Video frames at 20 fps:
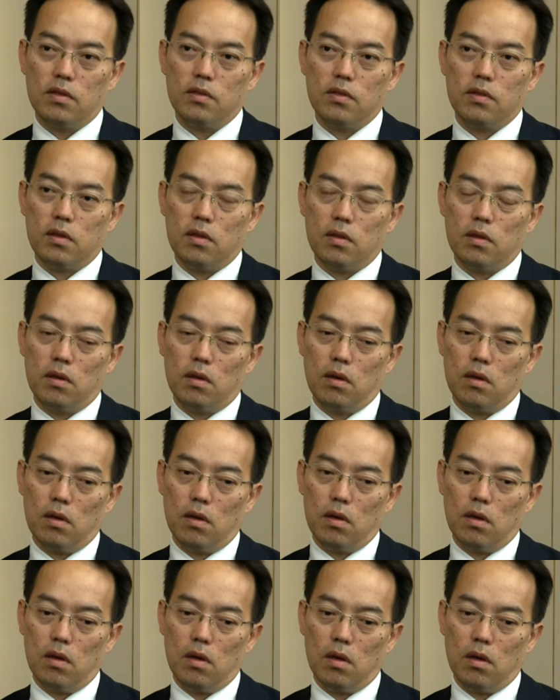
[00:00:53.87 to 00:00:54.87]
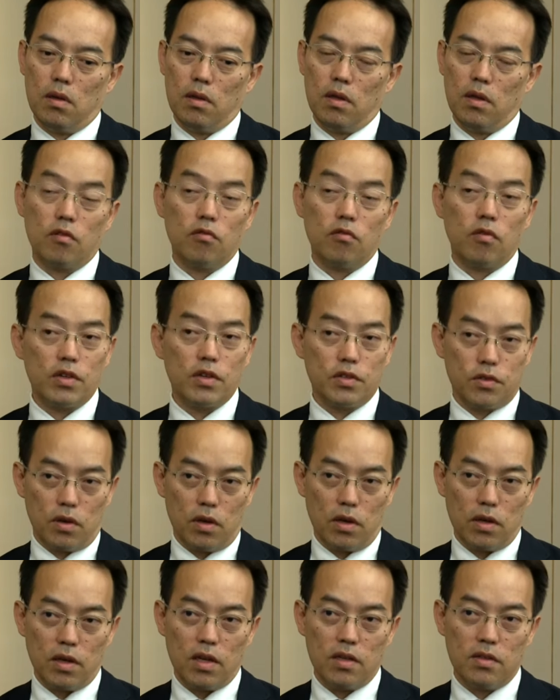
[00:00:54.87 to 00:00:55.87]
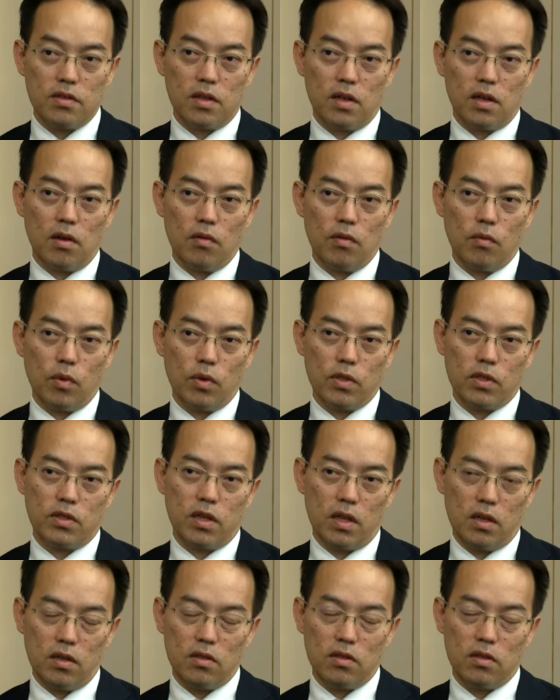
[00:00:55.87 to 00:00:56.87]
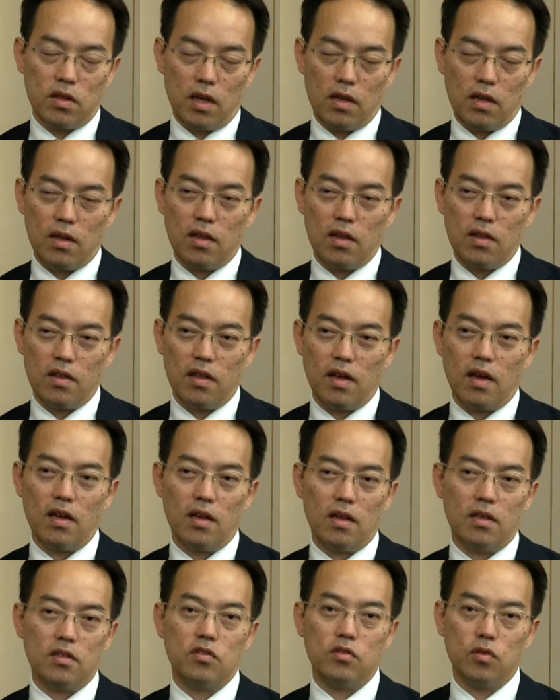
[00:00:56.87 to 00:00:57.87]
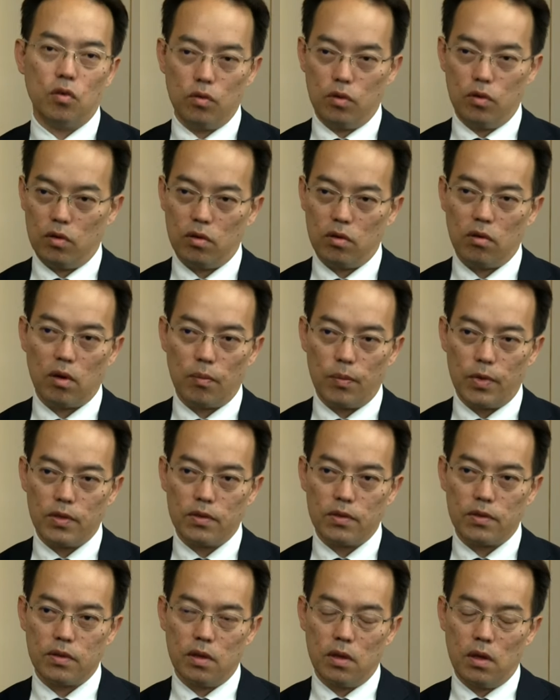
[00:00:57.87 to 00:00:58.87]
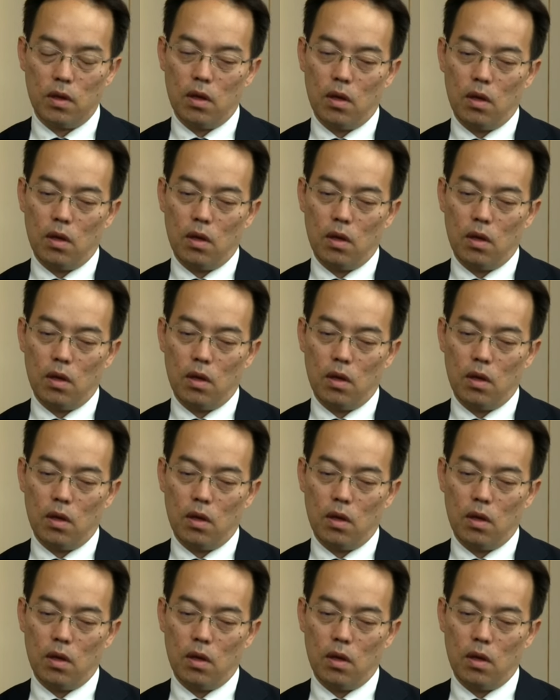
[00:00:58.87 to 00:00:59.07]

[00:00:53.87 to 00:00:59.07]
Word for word: is the aggressor against a state that has no nuclear weapons.